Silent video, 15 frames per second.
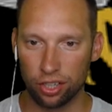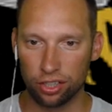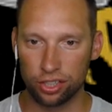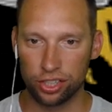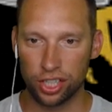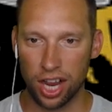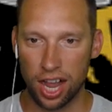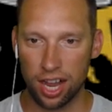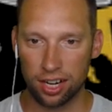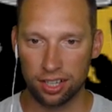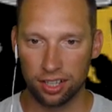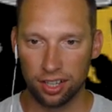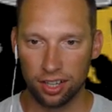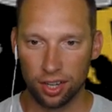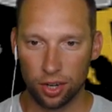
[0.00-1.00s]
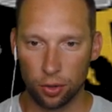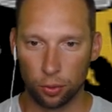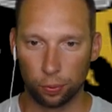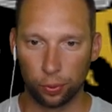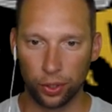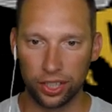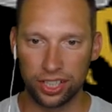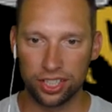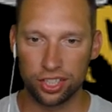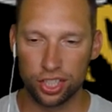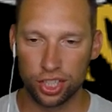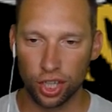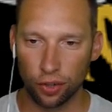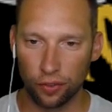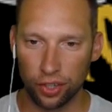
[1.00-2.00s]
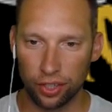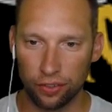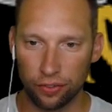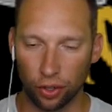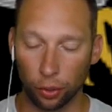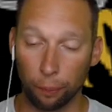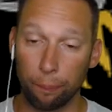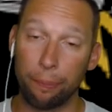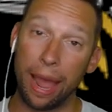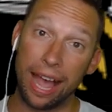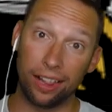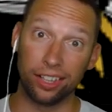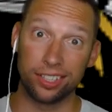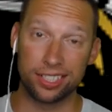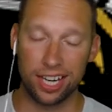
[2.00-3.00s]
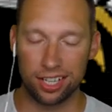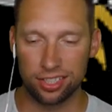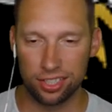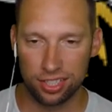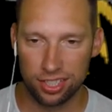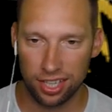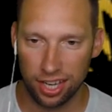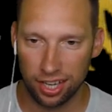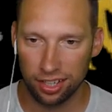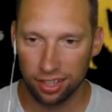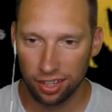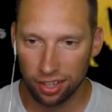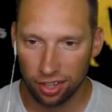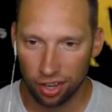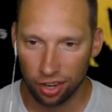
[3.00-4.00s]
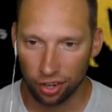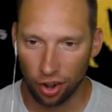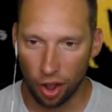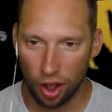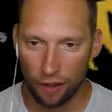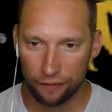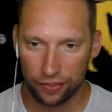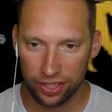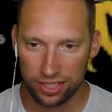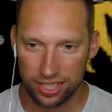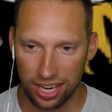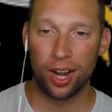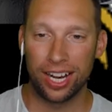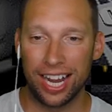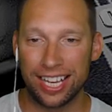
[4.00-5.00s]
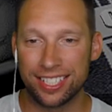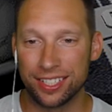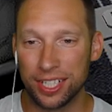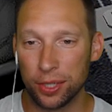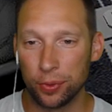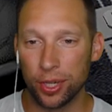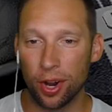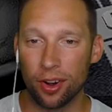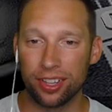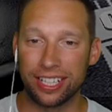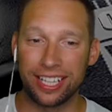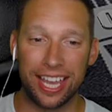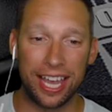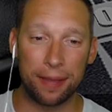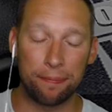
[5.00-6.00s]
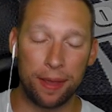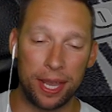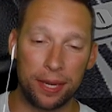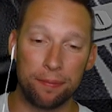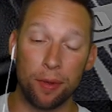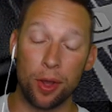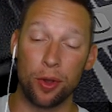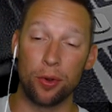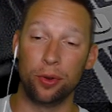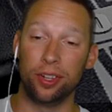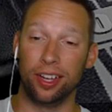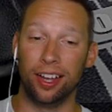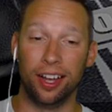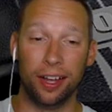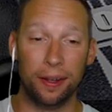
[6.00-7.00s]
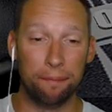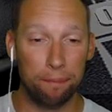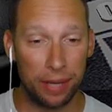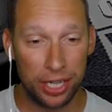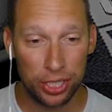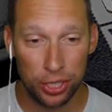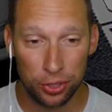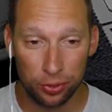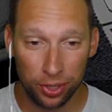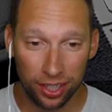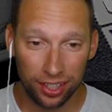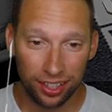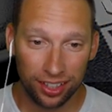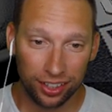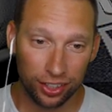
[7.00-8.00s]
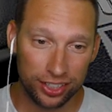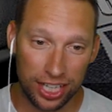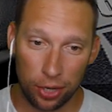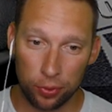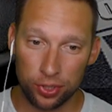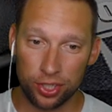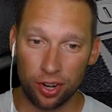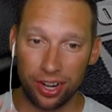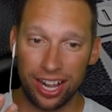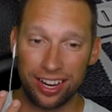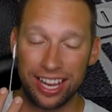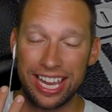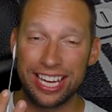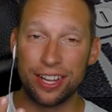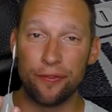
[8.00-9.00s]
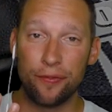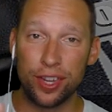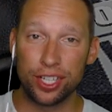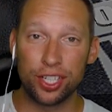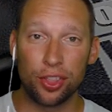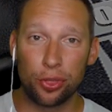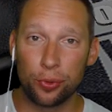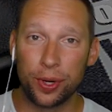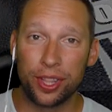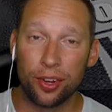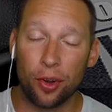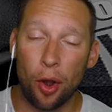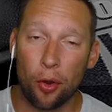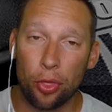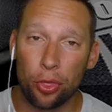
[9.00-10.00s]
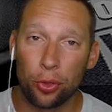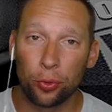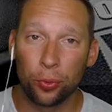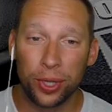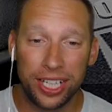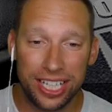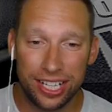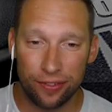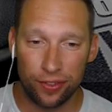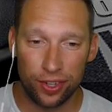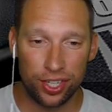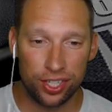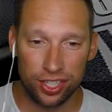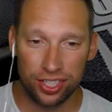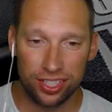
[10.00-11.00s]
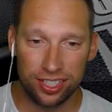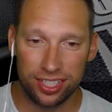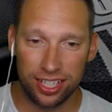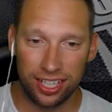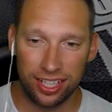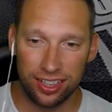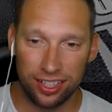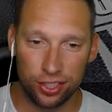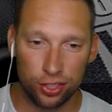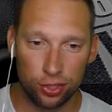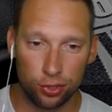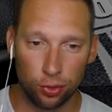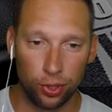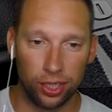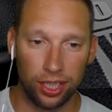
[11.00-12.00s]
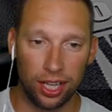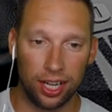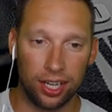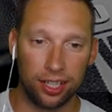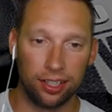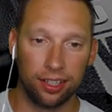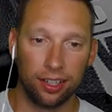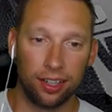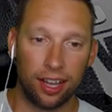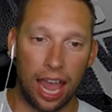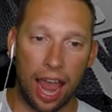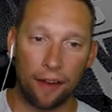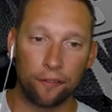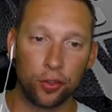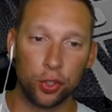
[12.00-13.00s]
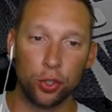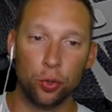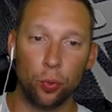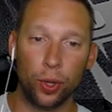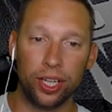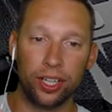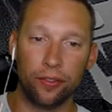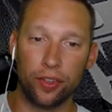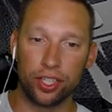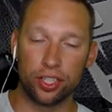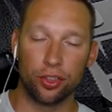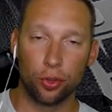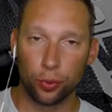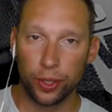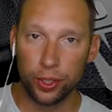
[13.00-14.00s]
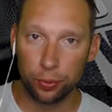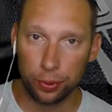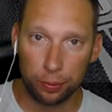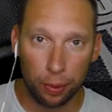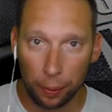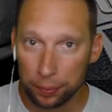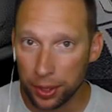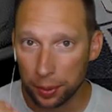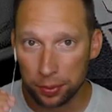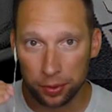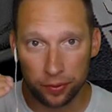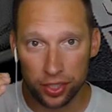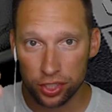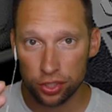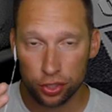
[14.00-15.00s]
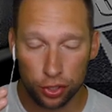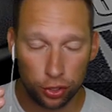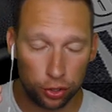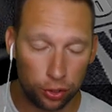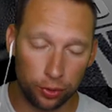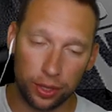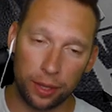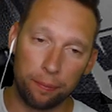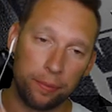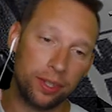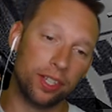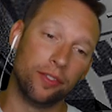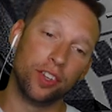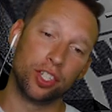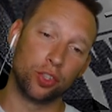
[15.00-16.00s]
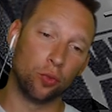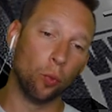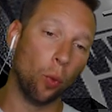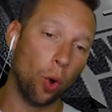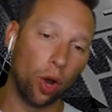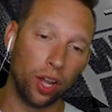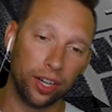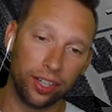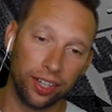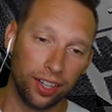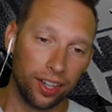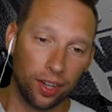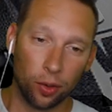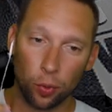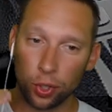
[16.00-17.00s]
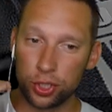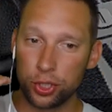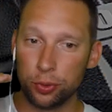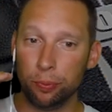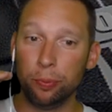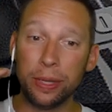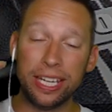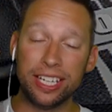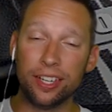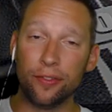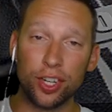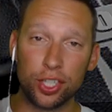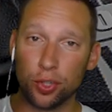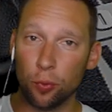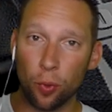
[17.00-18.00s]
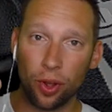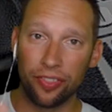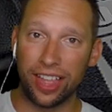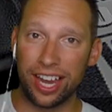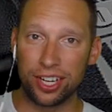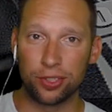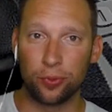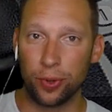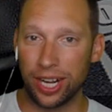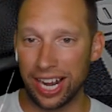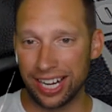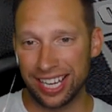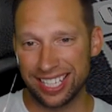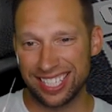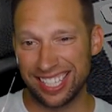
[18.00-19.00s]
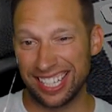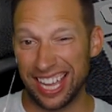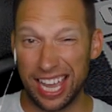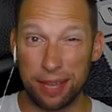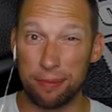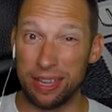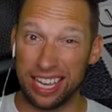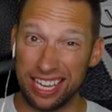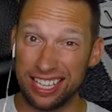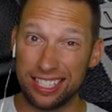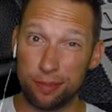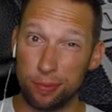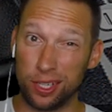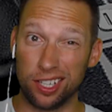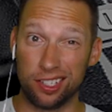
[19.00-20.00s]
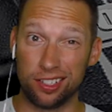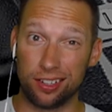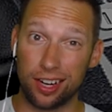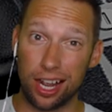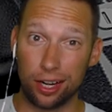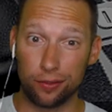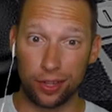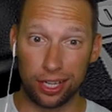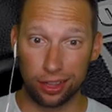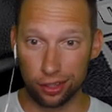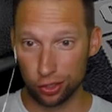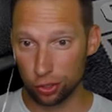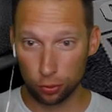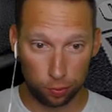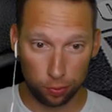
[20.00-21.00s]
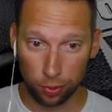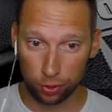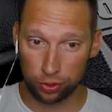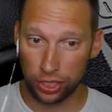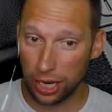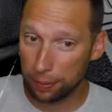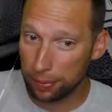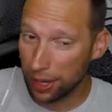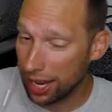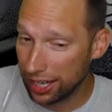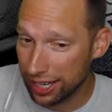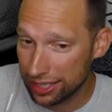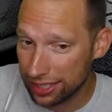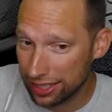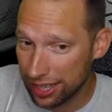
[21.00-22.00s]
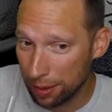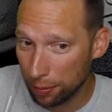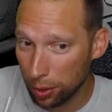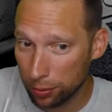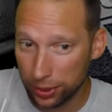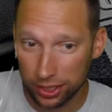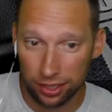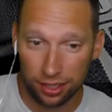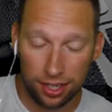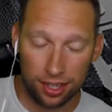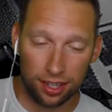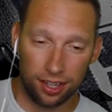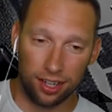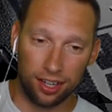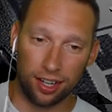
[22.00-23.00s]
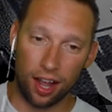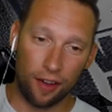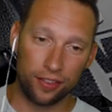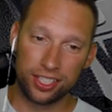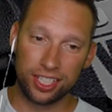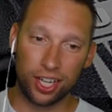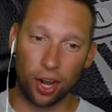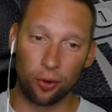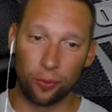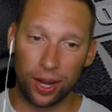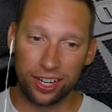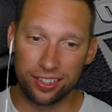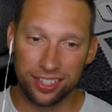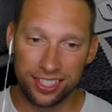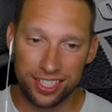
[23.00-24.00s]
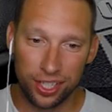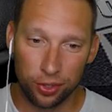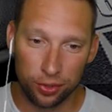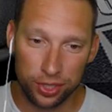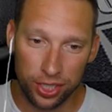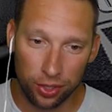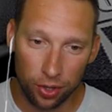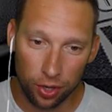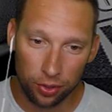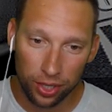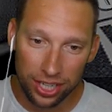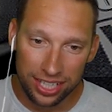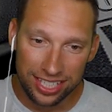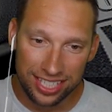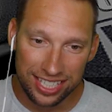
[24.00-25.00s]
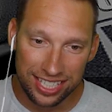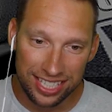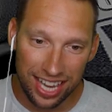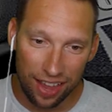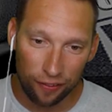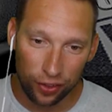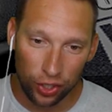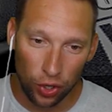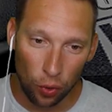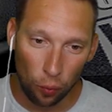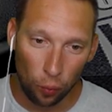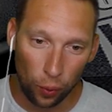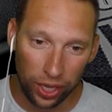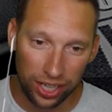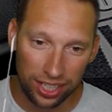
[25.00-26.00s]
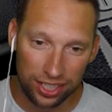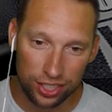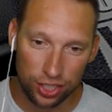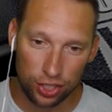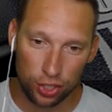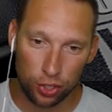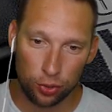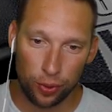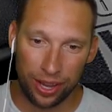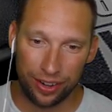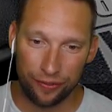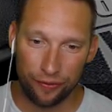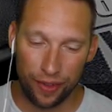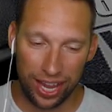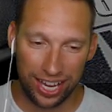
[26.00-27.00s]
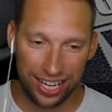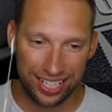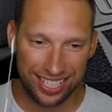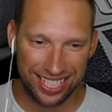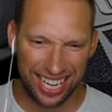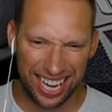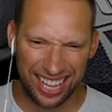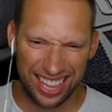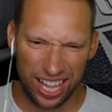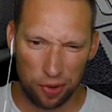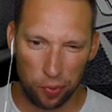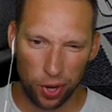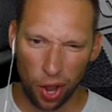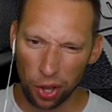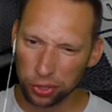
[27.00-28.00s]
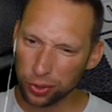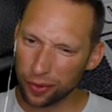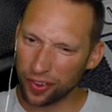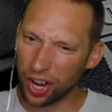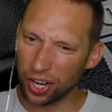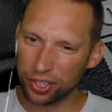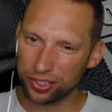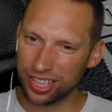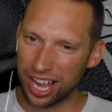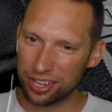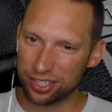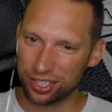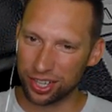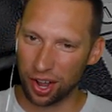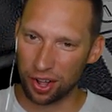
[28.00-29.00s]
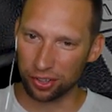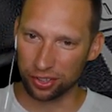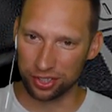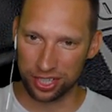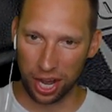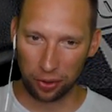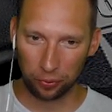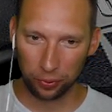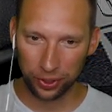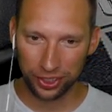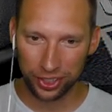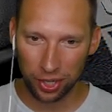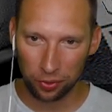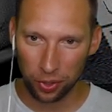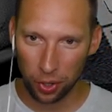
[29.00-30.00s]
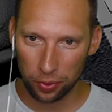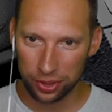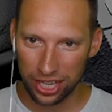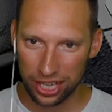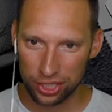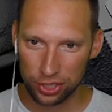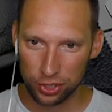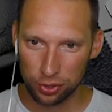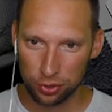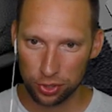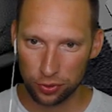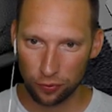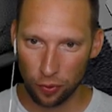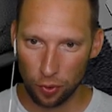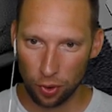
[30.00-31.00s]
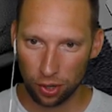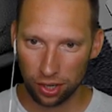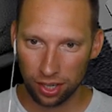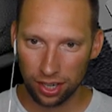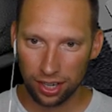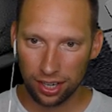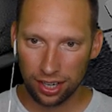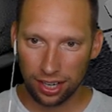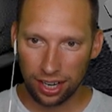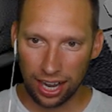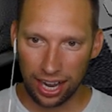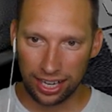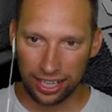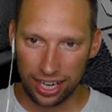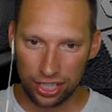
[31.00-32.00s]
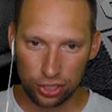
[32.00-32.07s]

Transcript: Kirk Schock. We're pretty conservative, or balanced, I should say, on offense. All right, guys, so here we are at the campaign mode uh, menu. Looks like we're starting out in Division three. There are three divisions in this storyline. After you win Division three, you'll be bumped up to Division two and then Division one. Once you beat Division one, that is when I guess the game ends, because you're kind of like the Super Bowl champion, I guess, at that moment. Uh, obviously, our record is zero and zero, seven wins to advance, and then we also have one hundred thousand dollars. I really don't know what that's used for. I